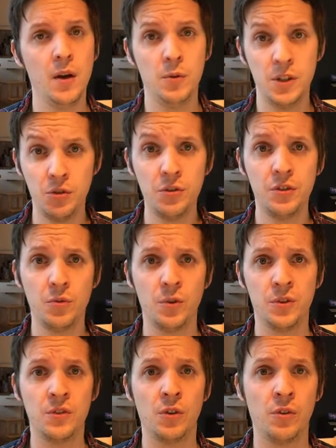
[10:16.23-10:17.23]
which also
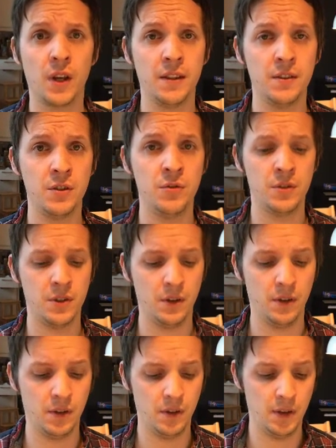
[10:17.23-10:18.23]
wants to look at the user.